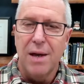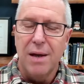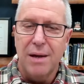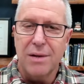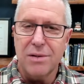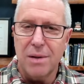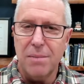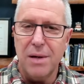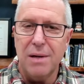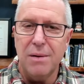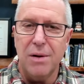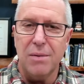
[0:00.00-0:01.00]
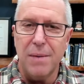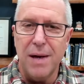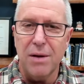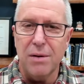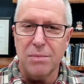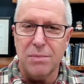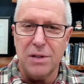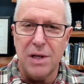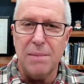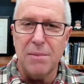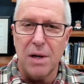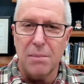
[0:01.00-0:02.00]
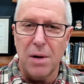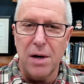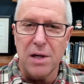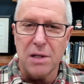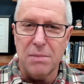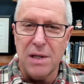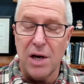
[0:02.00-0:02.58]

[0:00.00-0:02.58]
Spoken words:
Is somebody making the same amount of money as me?